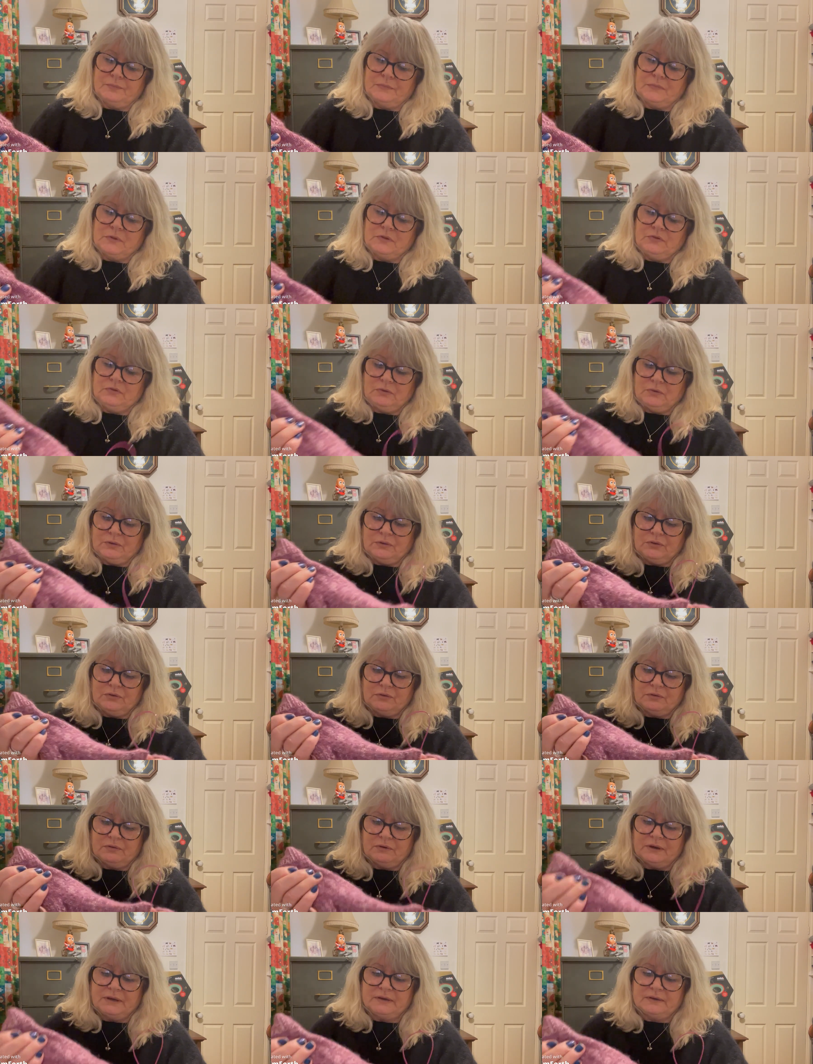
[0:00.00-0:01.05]
so I thought,
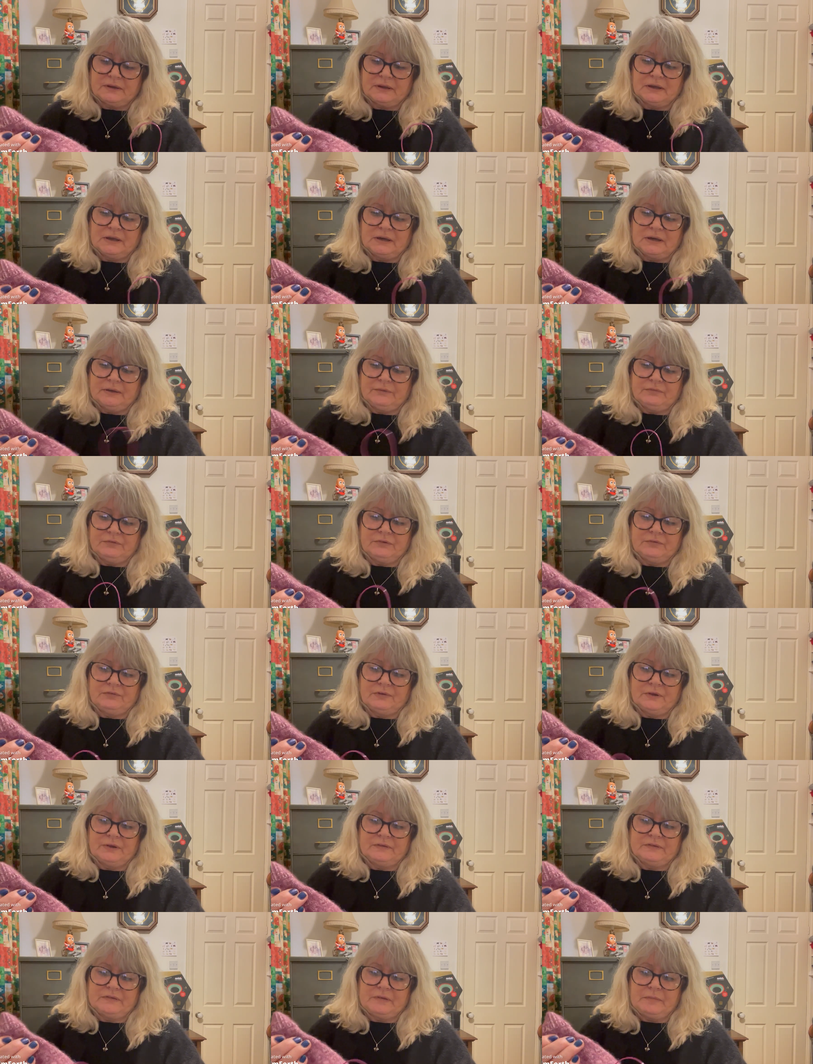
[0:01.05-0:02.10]
right, I'm going to have to
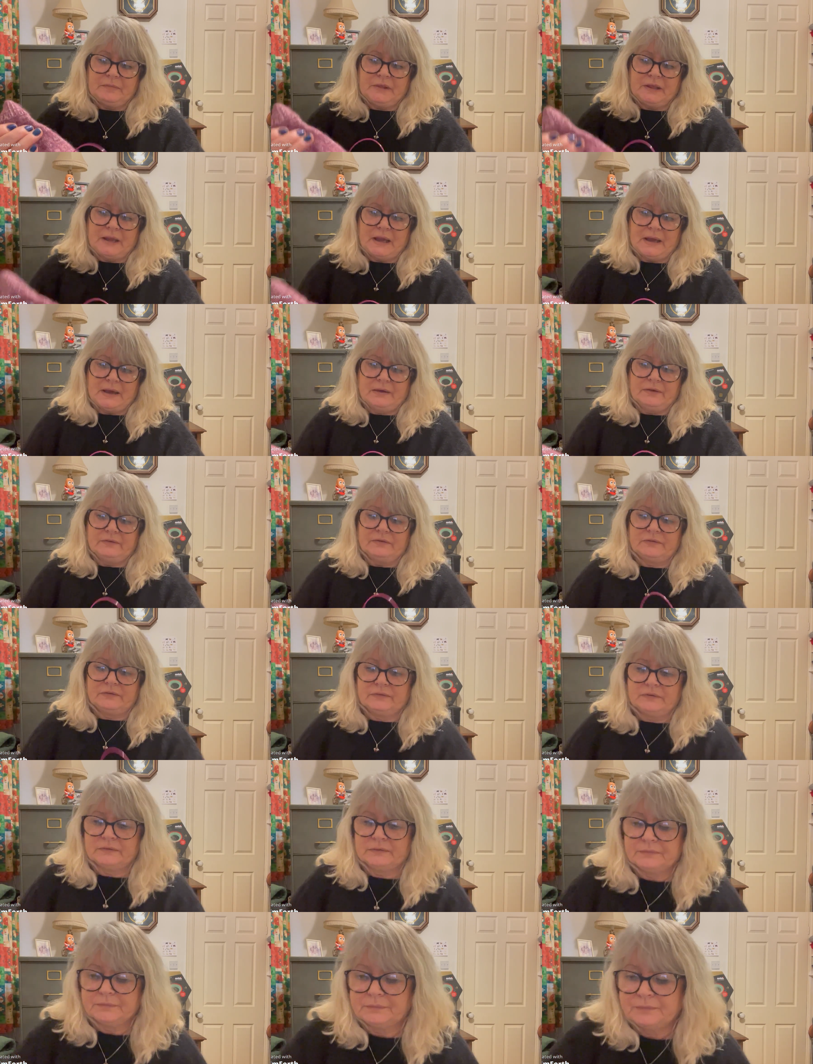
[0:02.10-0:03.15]
find something
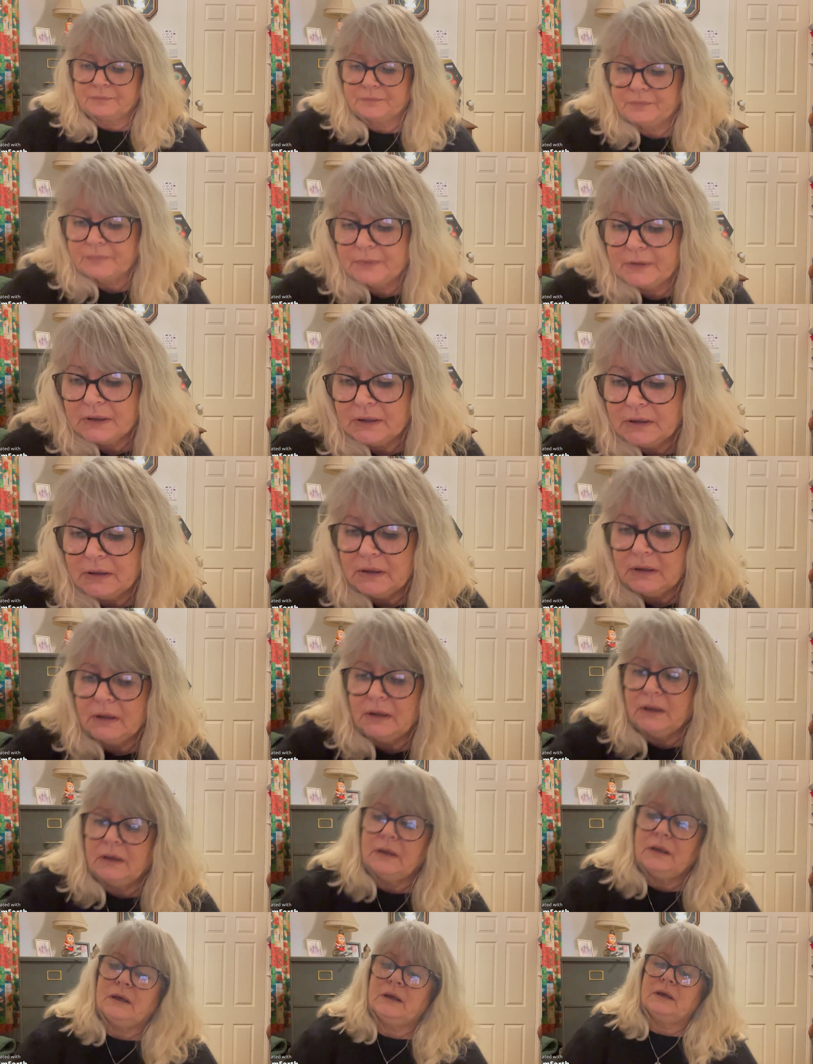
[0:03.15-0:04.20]
else.
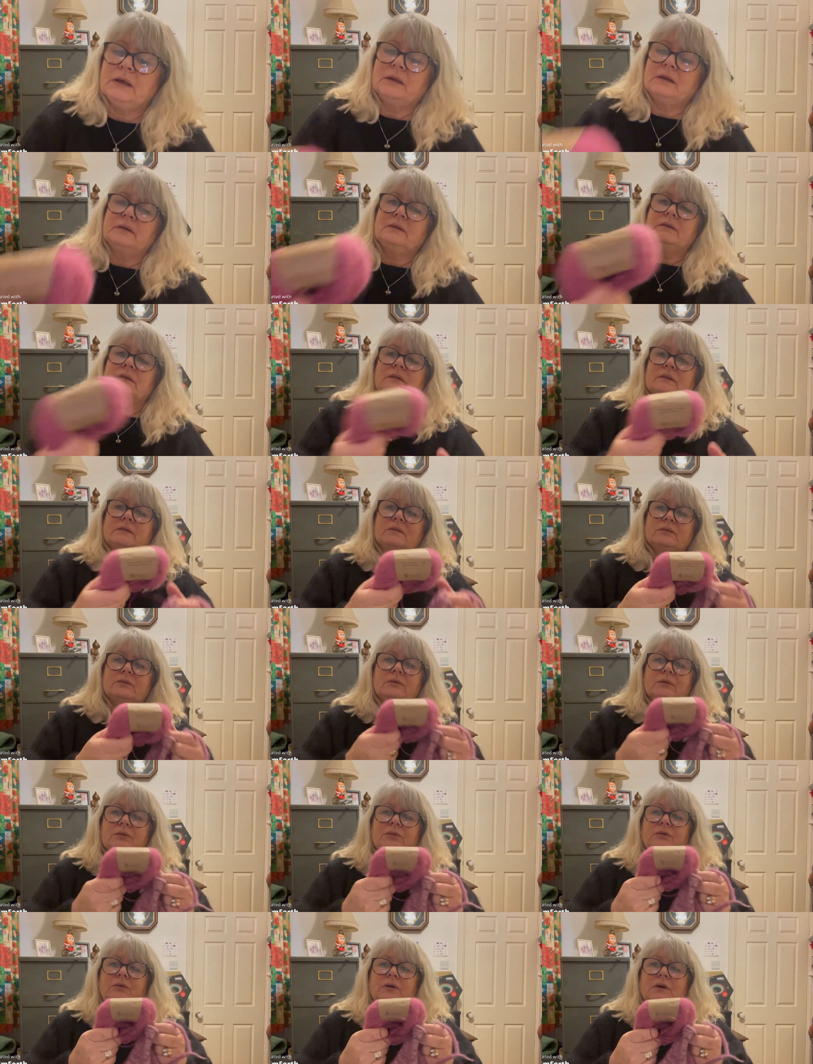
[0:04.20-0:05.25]
And so
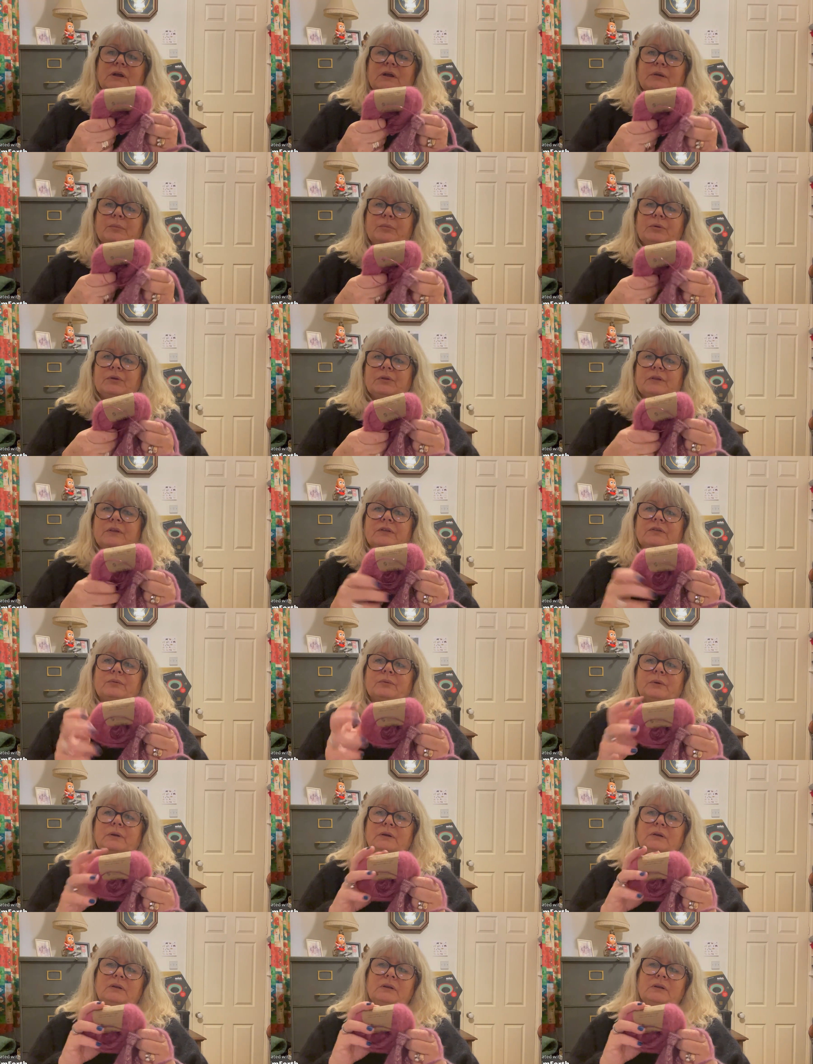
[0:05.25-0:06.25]
I thought I'm going to put this one.